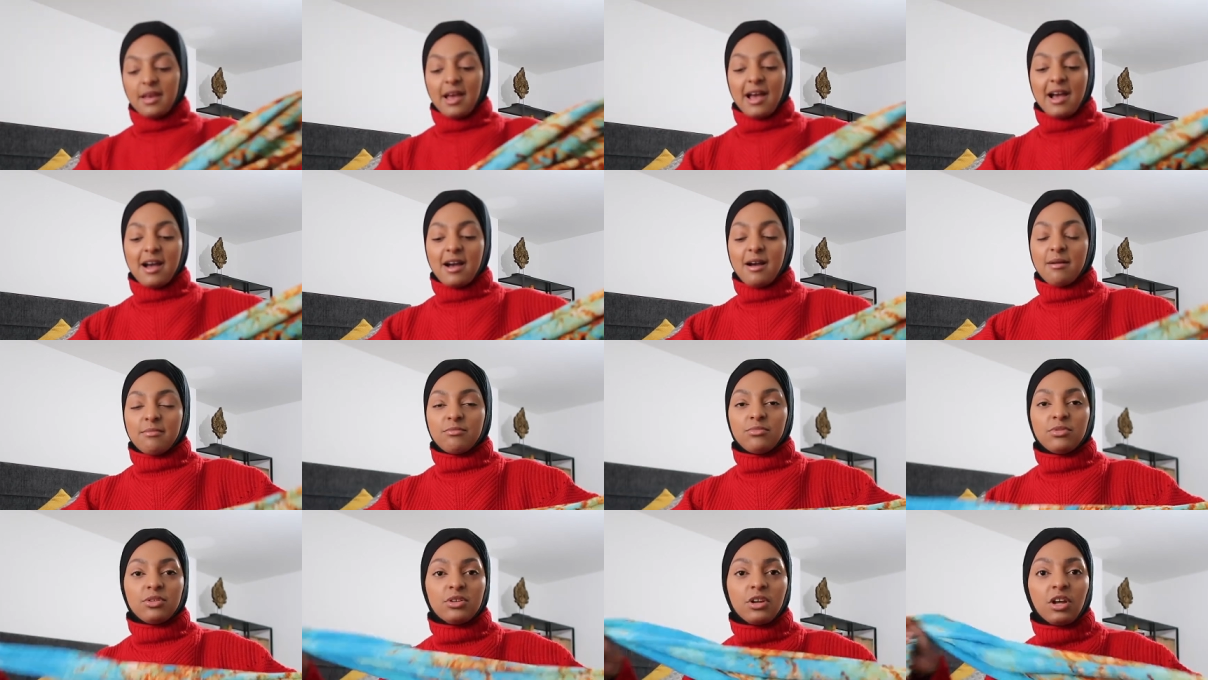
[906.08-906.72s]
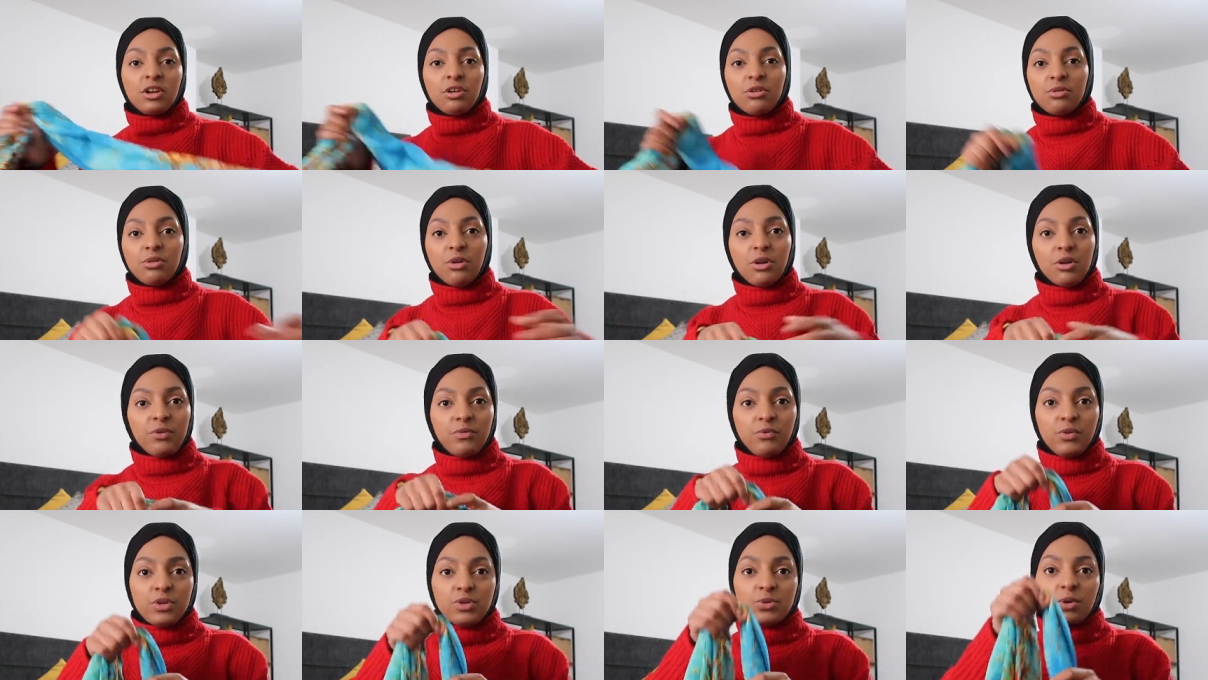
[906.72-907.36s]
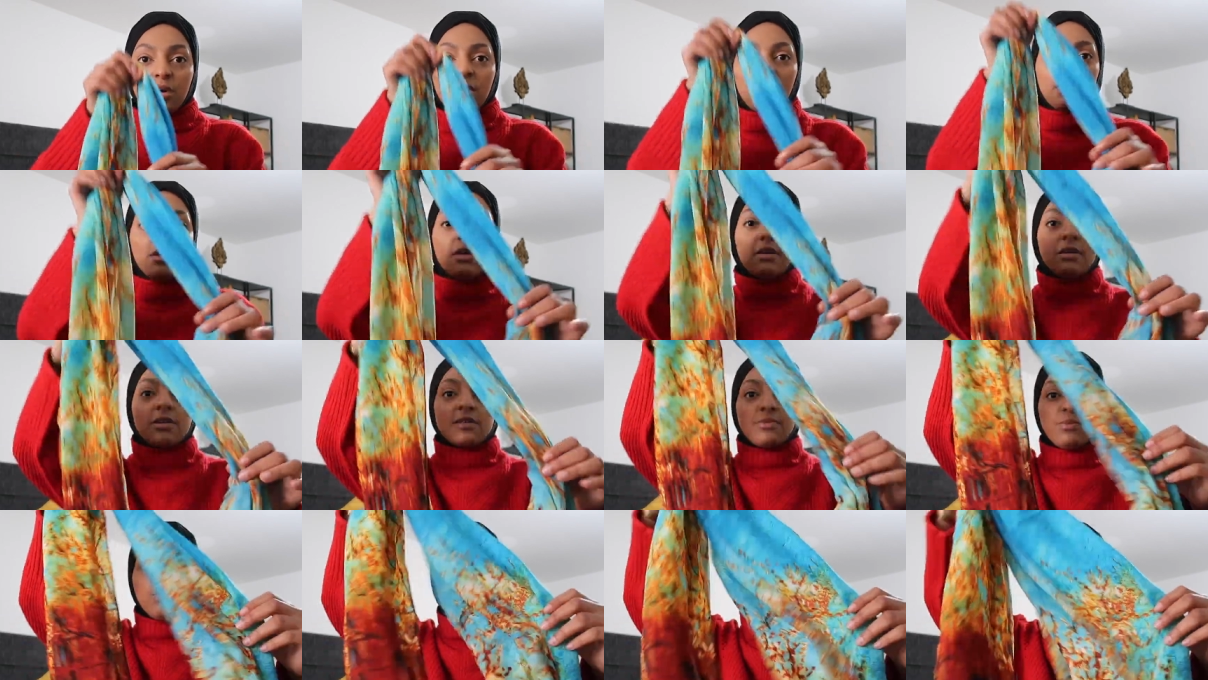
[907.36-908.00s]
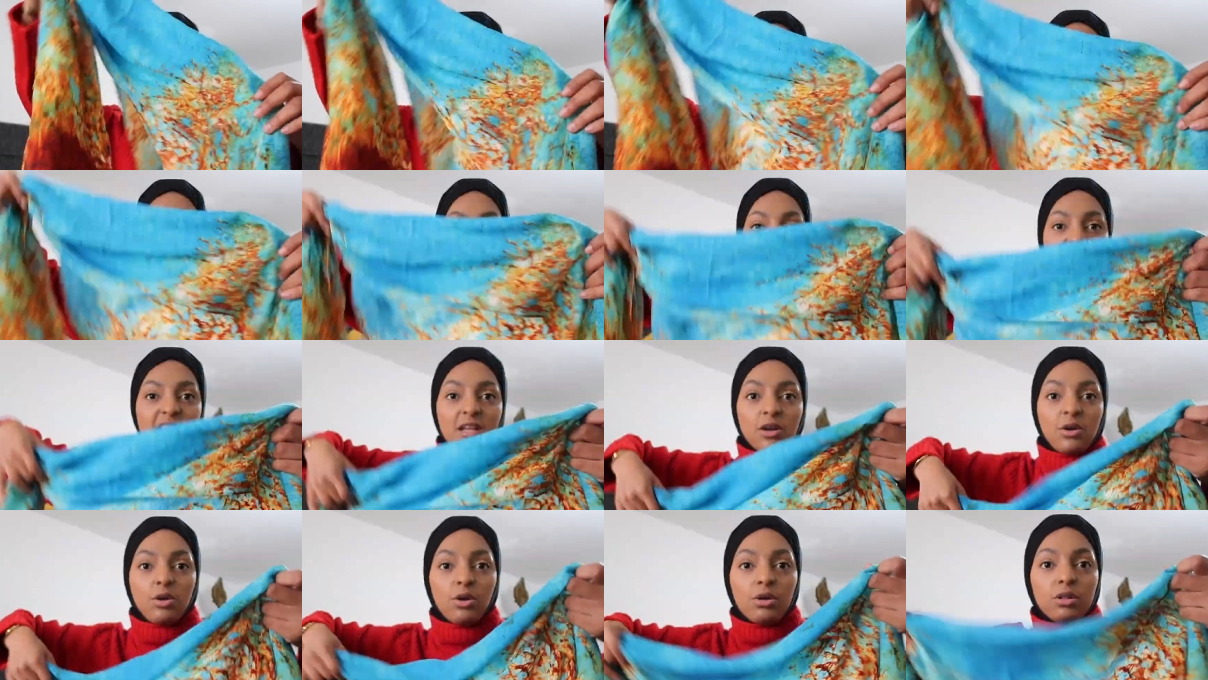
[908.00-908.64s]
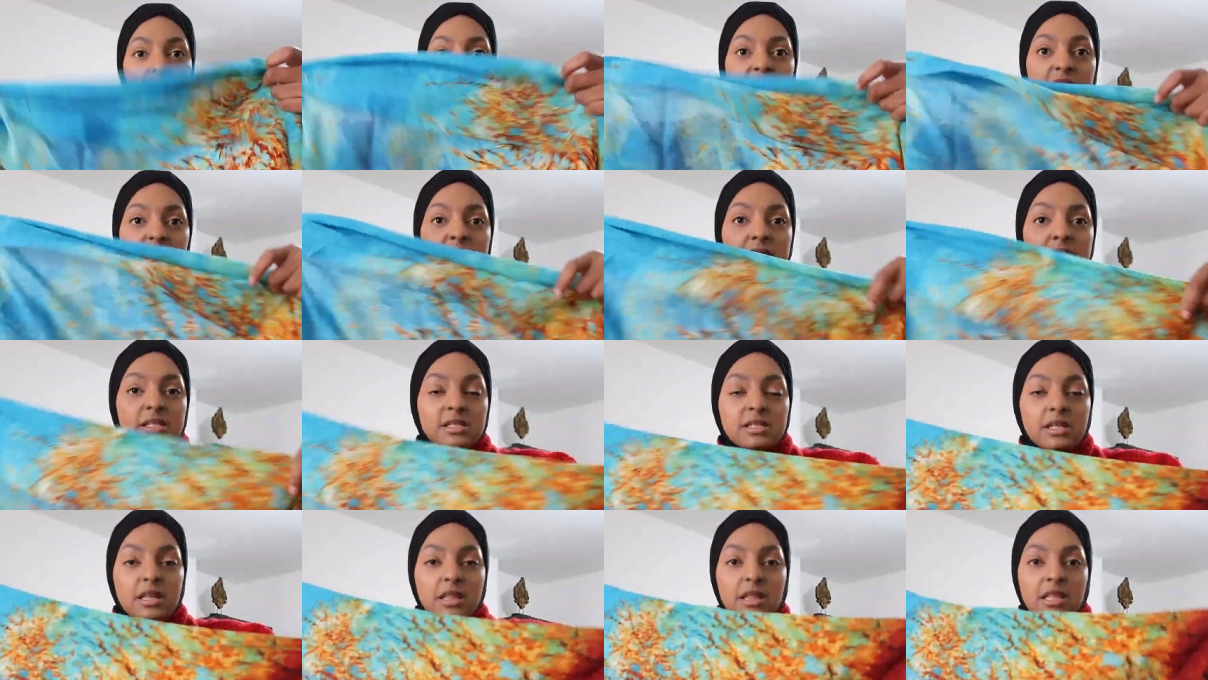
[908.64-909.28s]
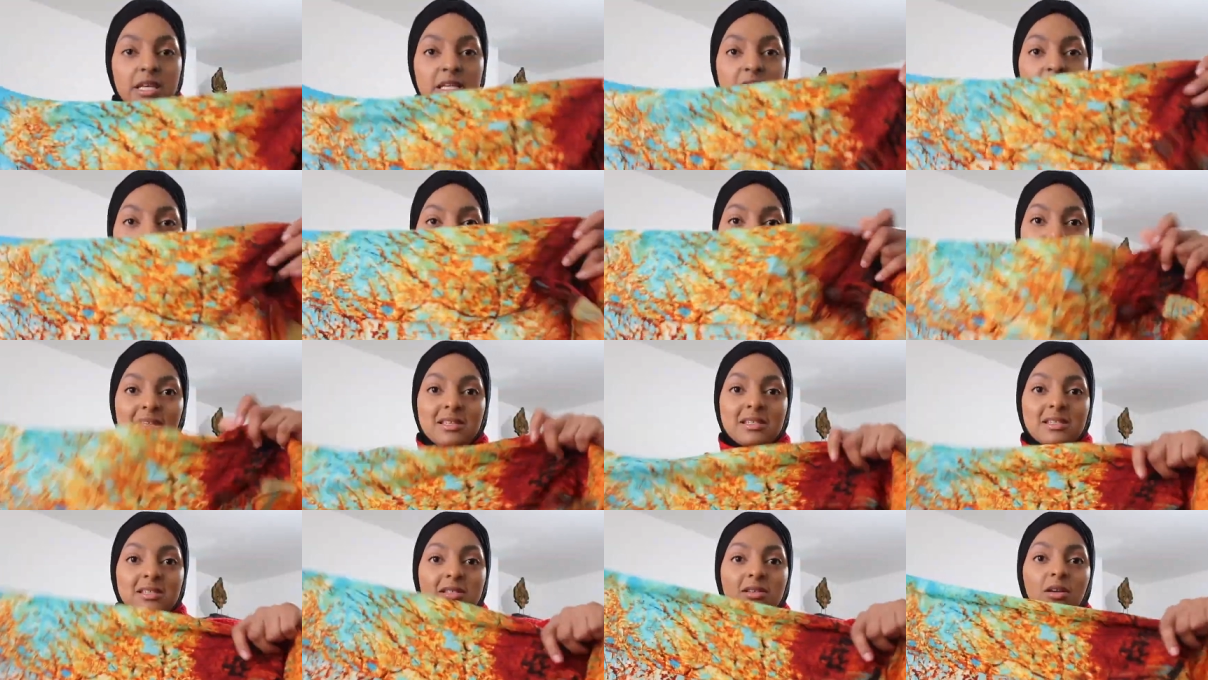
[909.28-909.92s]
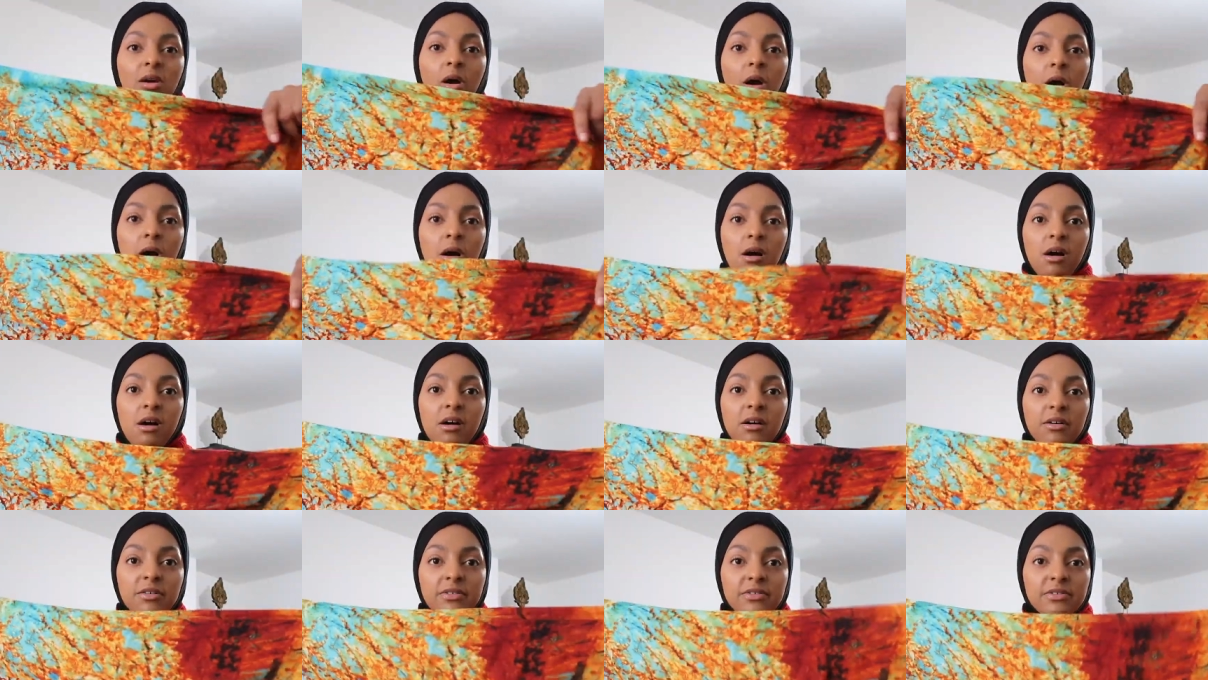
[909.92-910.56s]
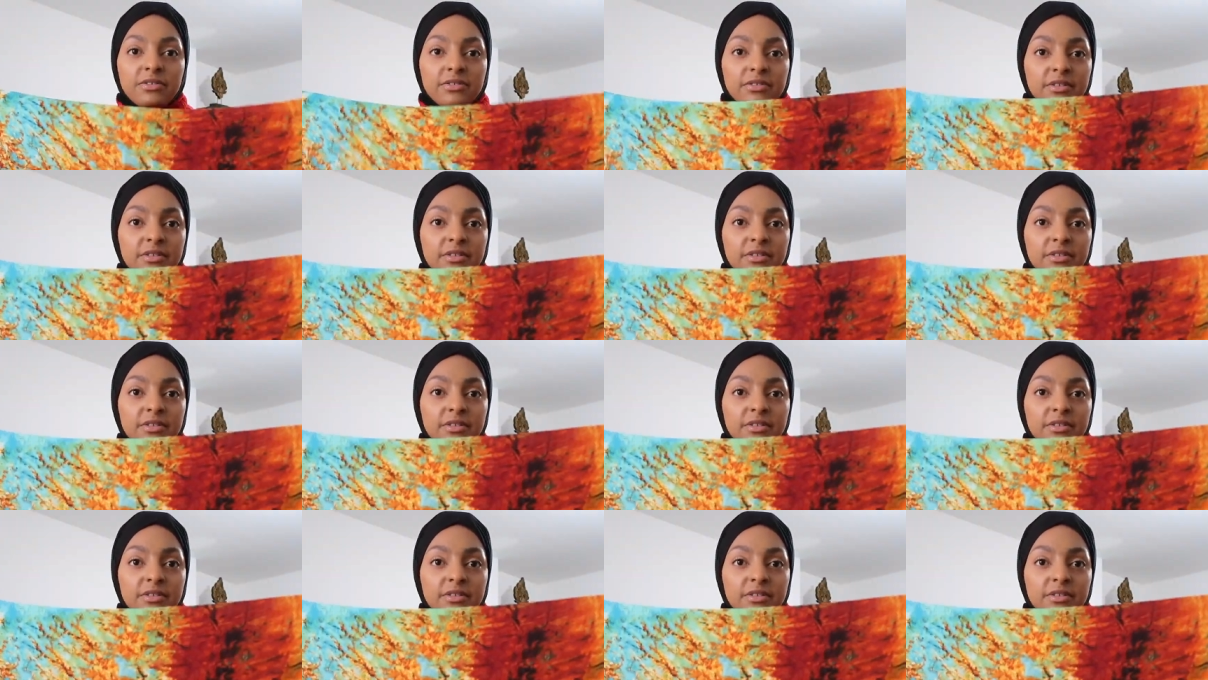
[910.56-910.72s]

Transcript: um, none, none of which were clothes. First, I got this, this scarf,